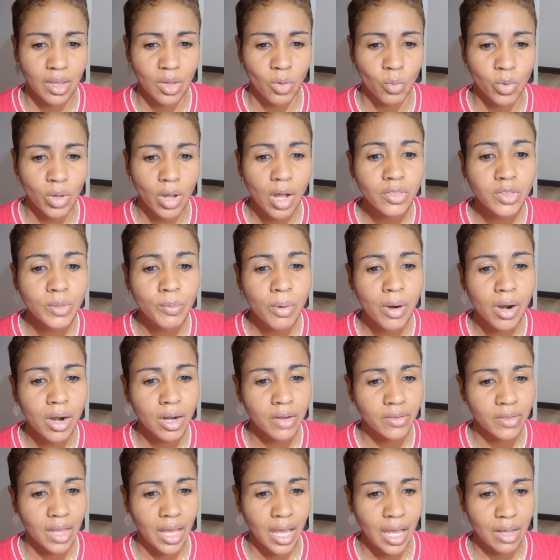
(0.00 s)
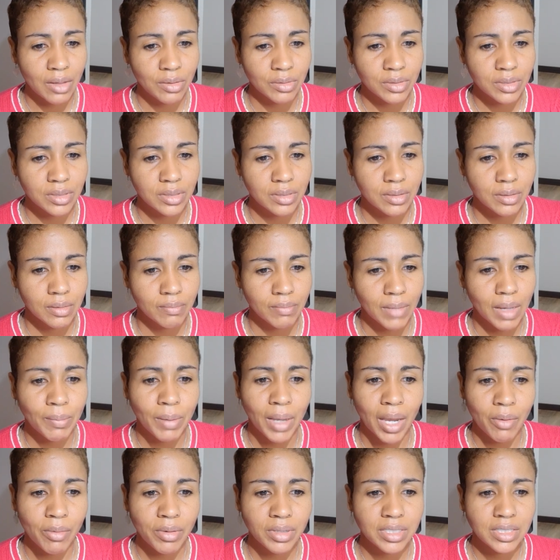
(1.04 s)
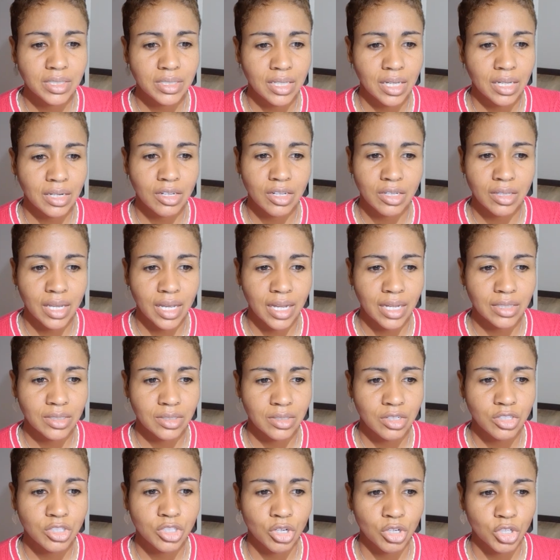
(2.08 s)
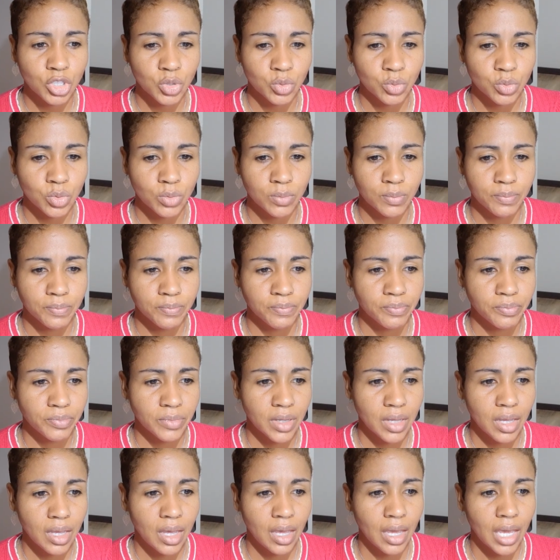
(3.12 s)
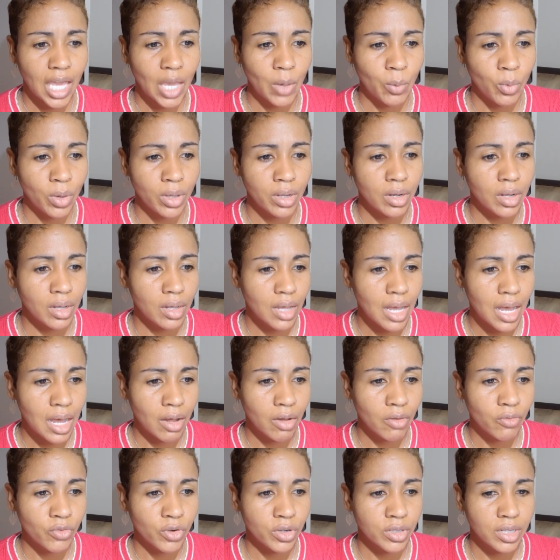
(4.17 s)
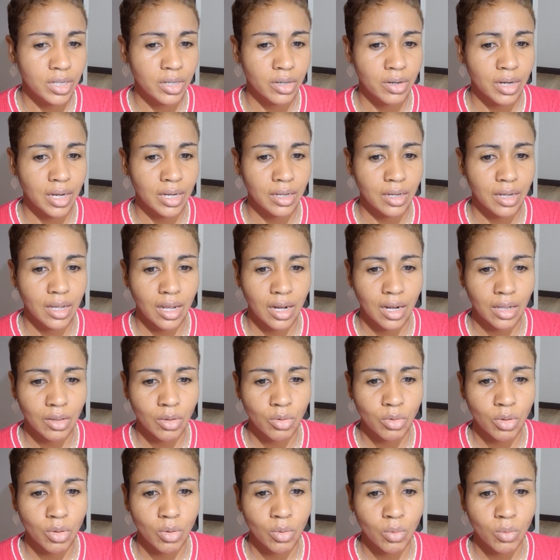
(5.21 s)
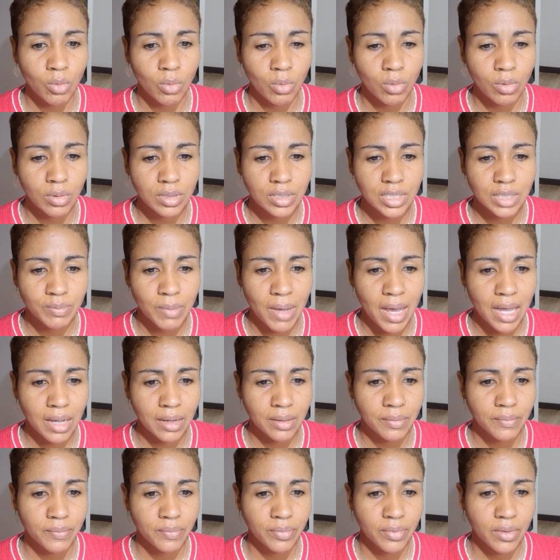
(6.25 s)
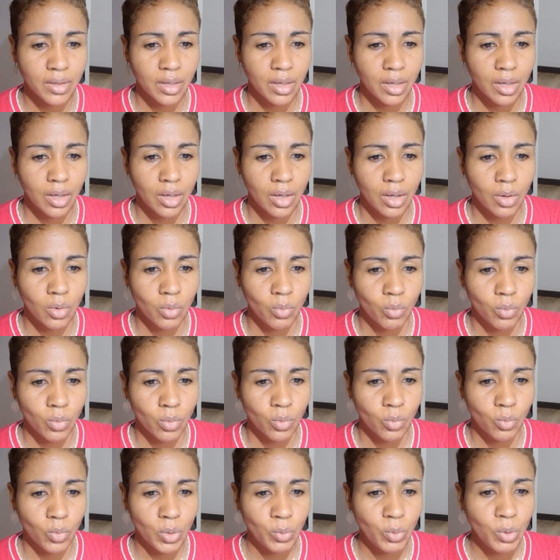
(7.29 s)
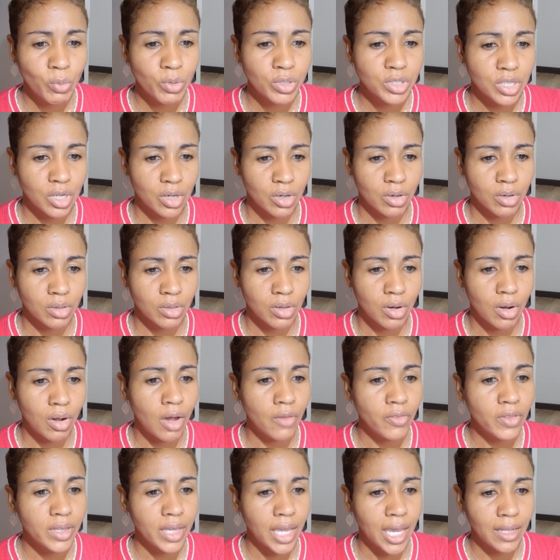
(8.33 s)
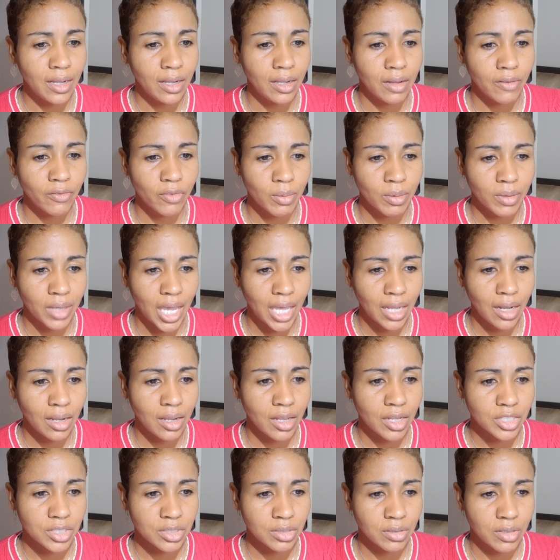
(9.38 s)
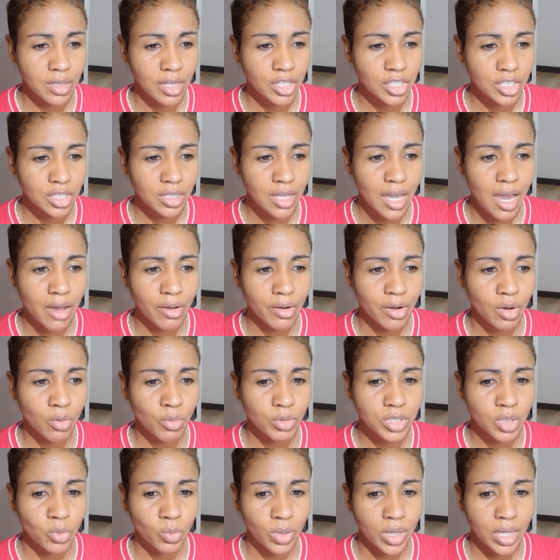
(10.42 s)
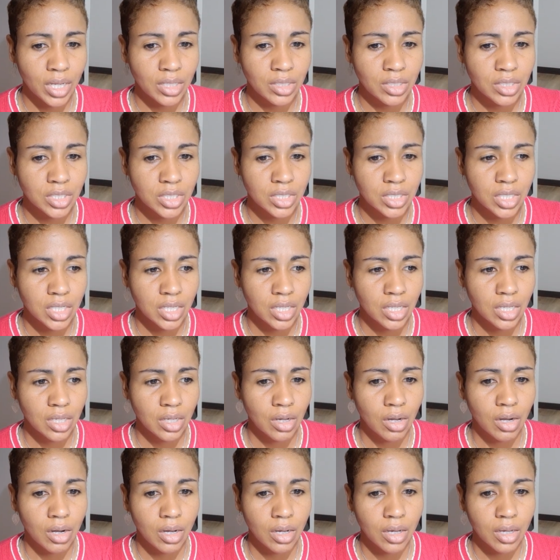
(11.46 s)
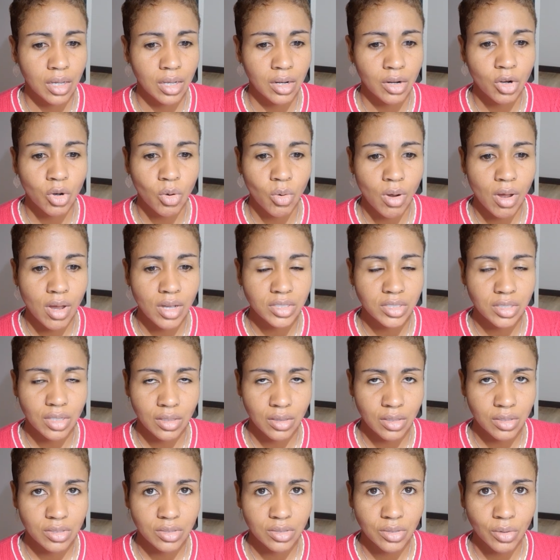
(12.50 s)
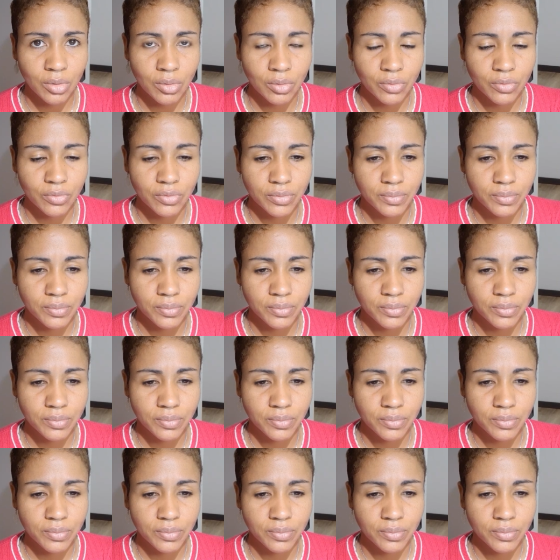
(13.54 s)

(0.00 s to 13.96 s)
We all departed the house. My parents said goodnight to the church group and went out for dinner at a local spot. When we returned, all the candy dish on the kitchen counter was arranged in a cross on the stove.